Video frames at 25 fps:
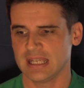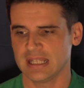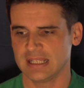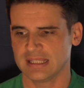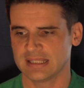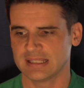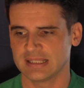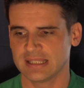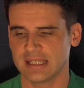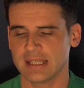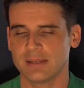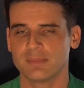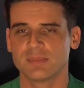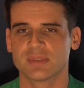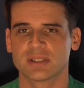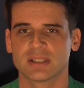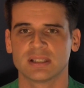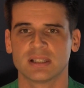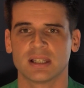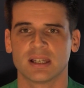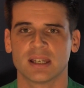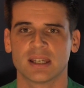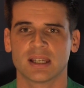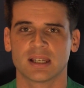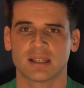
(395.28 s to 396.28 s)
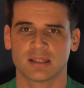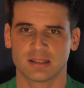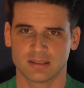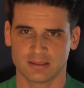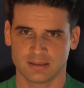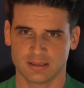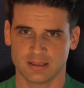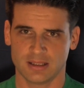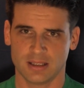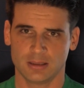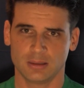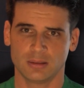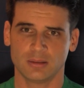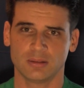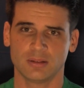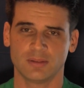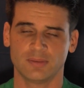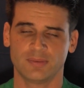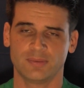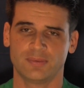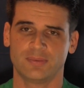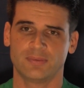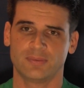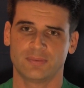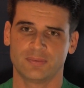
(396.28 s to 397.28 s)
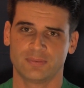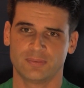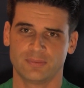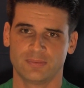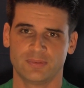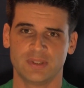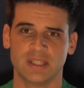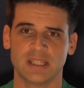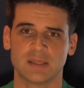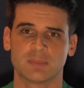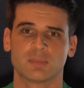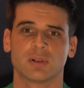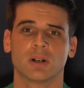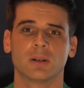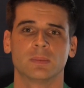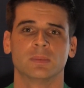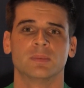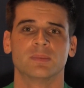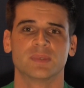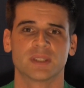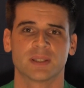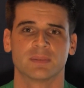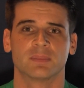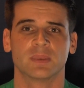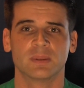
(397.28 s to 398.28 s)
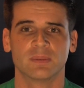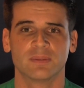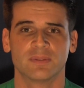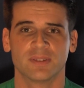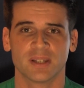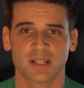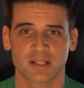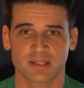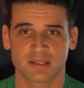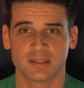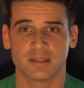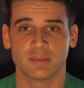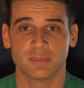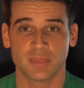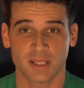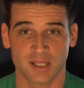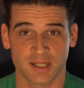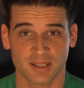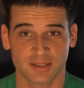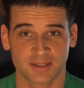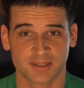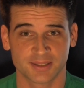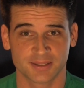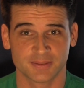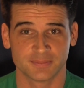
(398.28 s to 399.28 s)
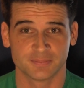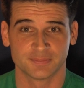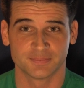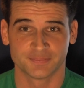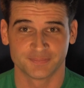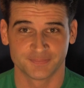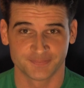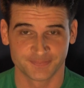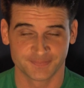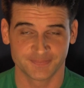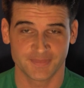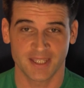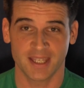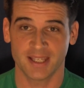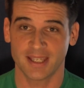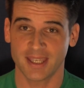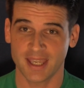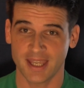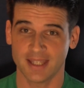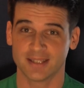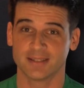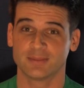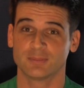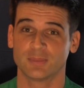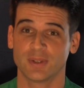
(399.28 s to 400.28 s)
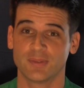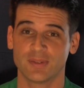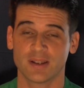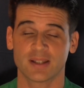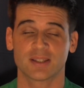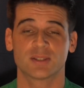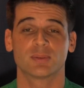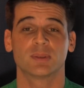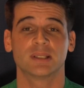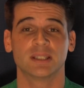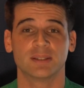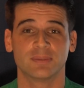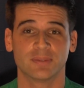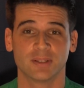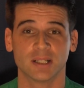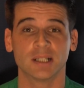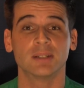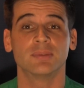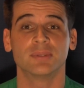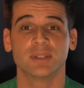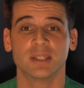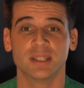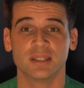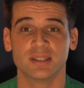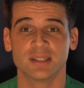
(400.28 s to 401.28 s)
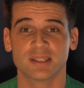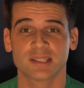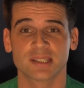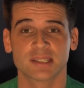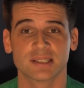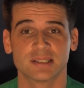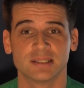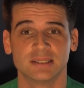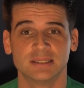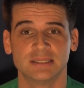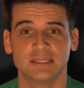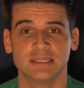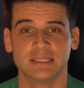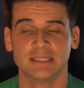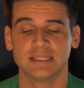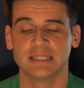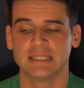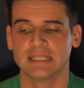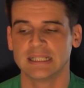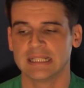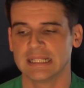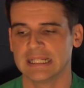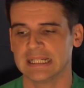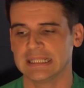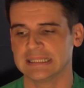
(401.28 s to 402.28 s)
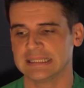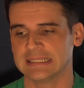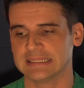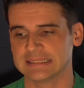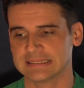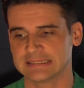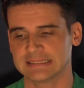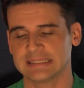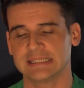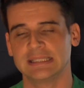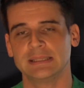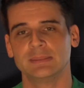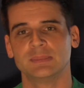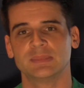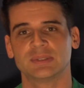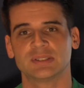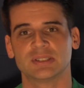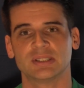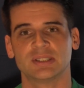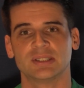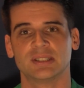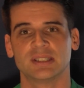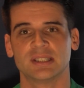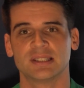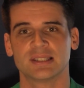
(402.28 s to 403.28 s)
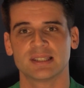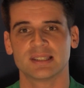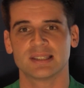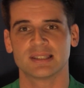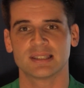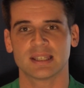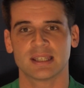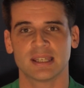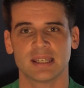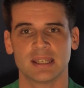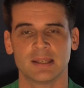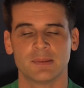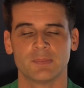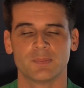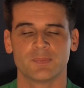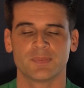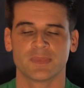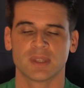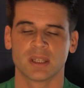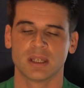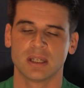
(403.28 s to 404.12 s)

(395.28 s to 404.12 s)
it seems like a lot of these problems have been fixed in the past. Again, we've had 25 years, and it seems that this is a